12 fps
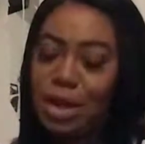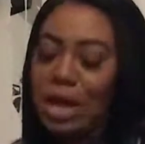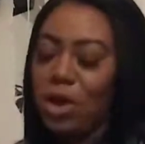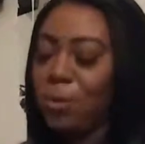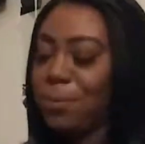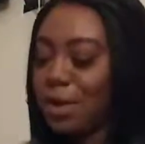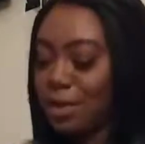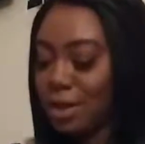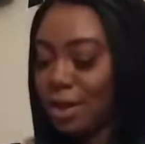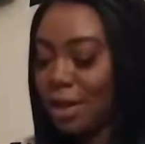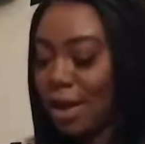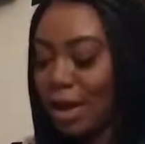helping the
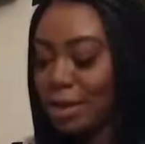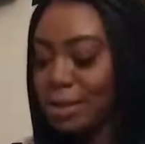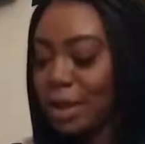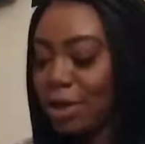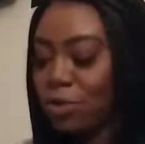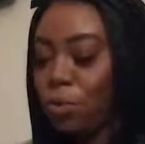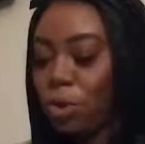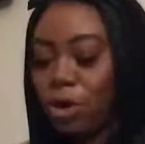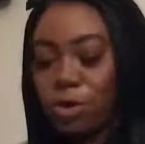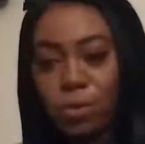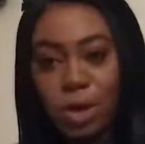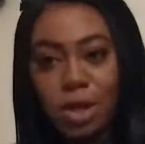clients that you
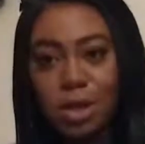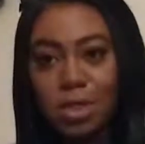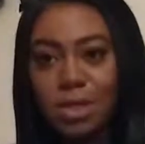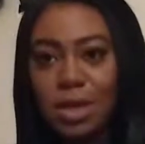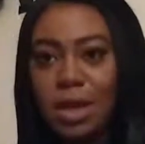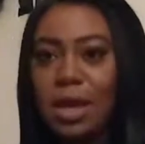work with.